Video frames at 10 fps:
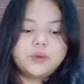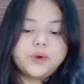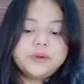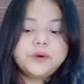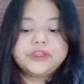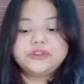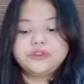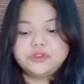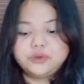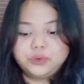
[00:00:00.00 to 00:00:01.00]

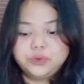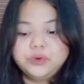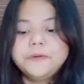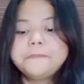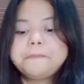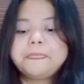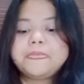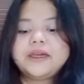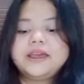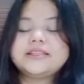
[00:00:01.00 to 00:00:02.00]
1.2
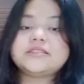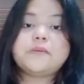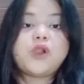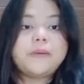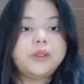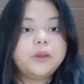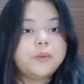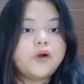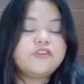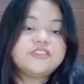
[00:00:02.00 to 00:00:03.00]
is the problem
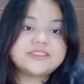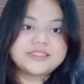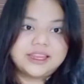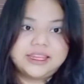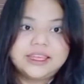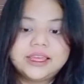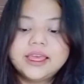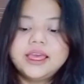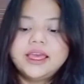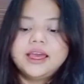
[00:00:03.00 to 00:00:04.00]
of the study.
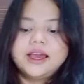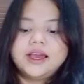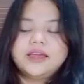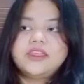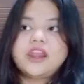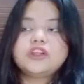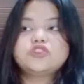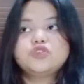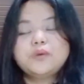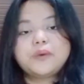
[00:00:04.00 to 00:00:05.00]
There are
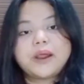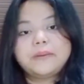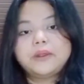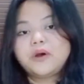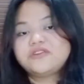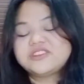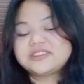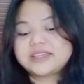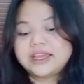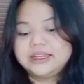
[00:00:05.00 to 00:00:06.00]
2 problems of the
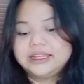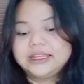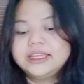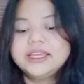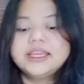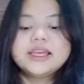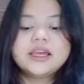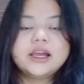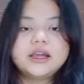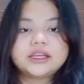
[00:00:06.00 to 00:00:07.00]
study
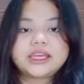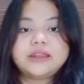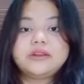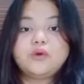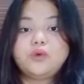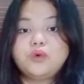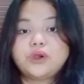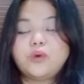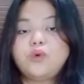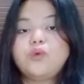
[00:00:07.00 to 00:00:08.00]

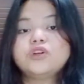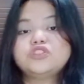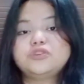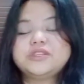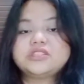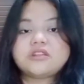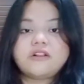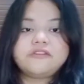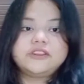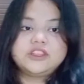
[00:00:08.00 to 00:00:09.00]
who want to be
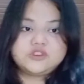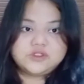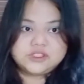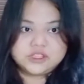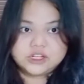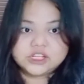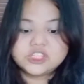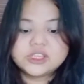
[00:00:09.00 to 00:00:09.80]
solved in this research.